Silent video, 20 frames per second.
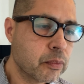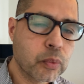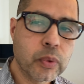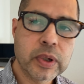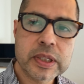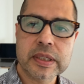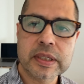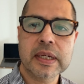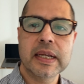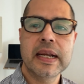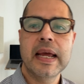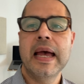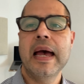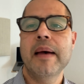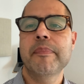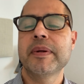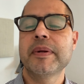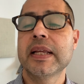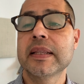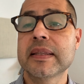what's going to
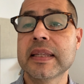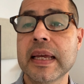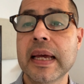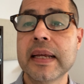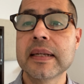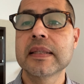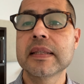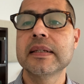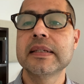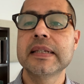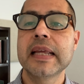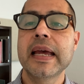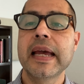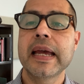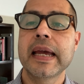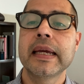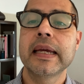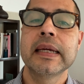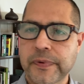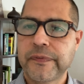happen at the end of the
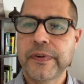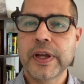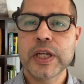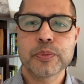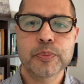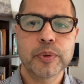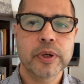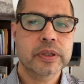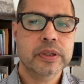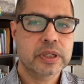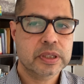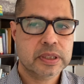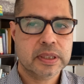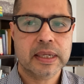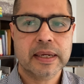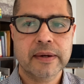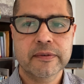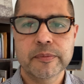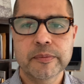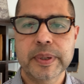day, Facebook, just
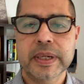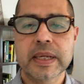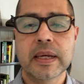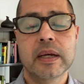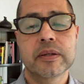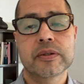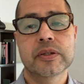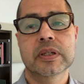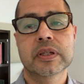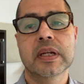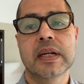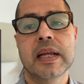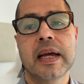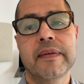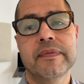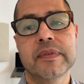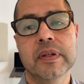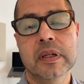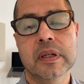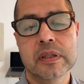like everybody else, is going to
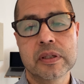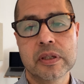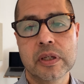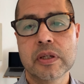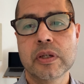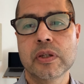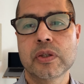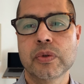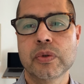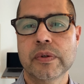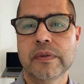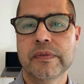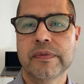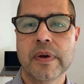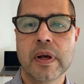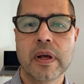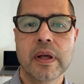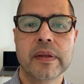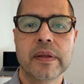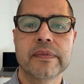have to continue to
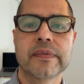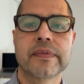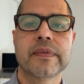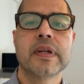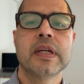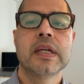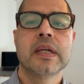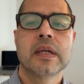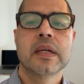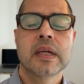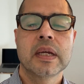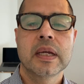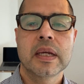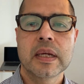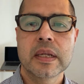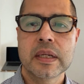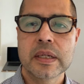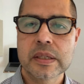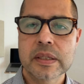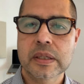evolve
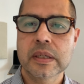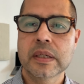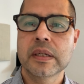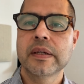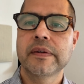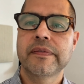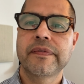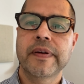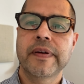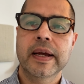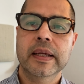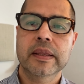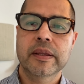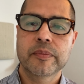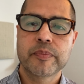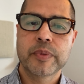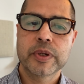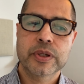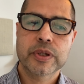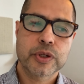it is going to affect their
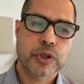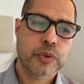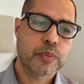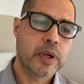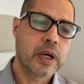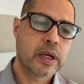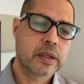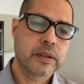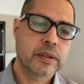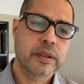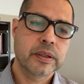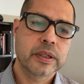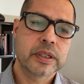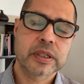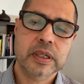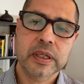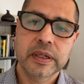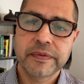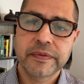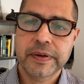business model. It's
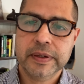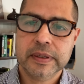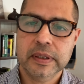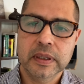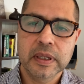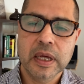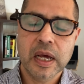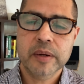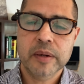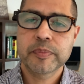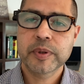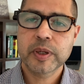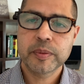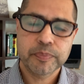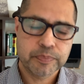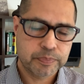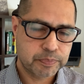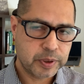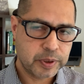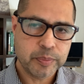going to affect a lot of pe-
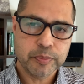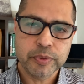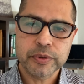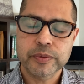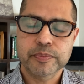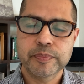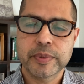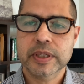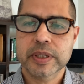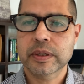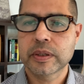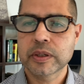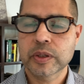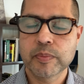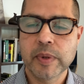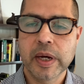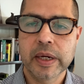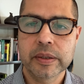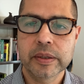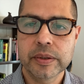people's business
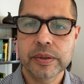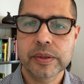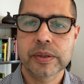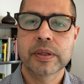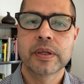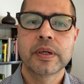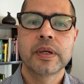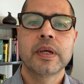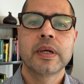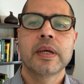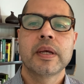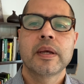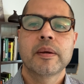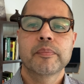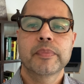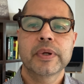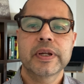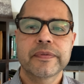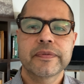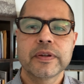models.
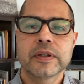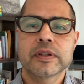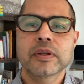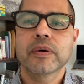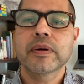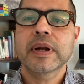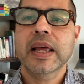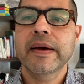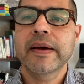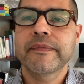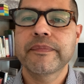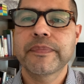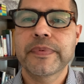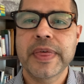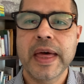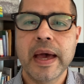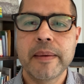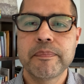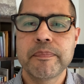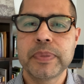But if you don't have
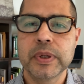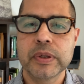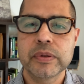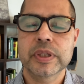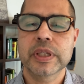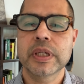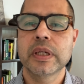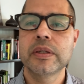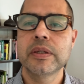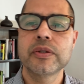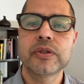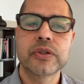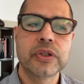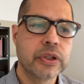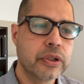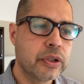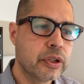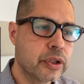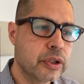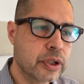that built into
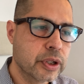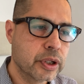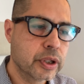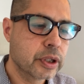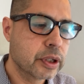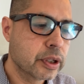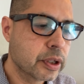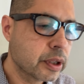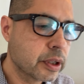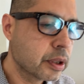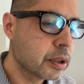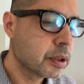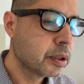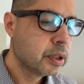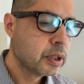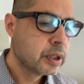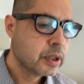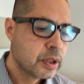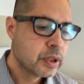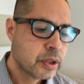your
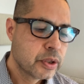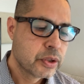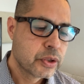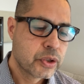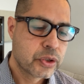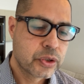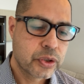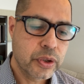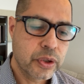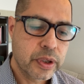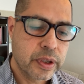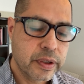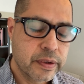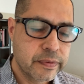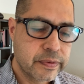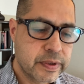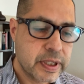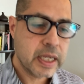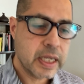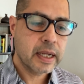sort
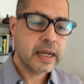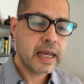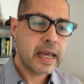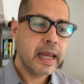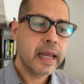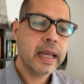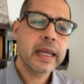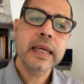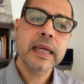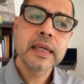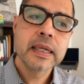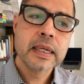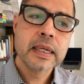of DNA